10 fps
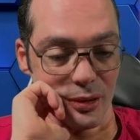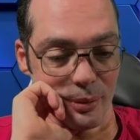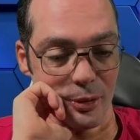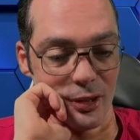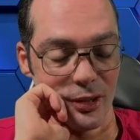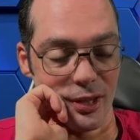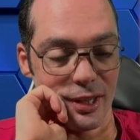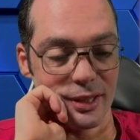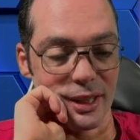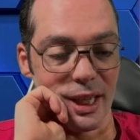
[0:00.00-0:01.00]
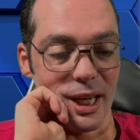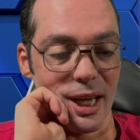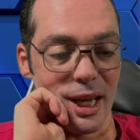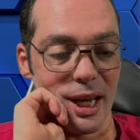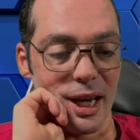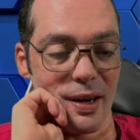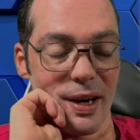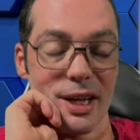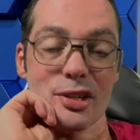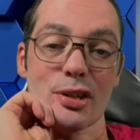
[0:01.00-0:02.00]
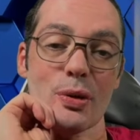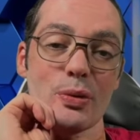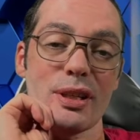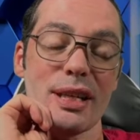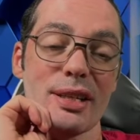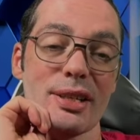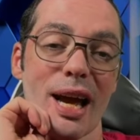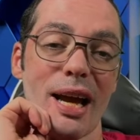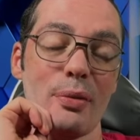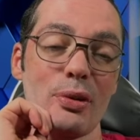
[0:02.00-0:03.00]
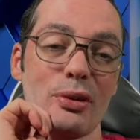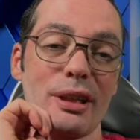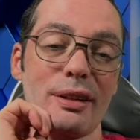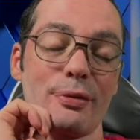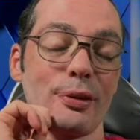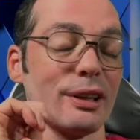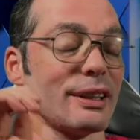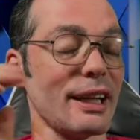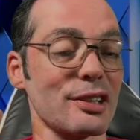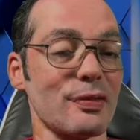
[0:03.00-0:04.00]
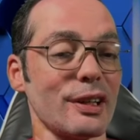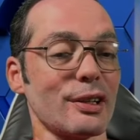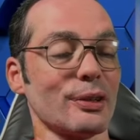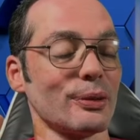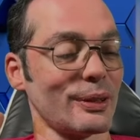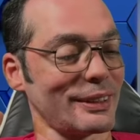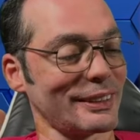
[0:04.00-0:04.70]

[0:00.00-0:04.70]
Normal, hard. Alright, so this I will leave for the next video.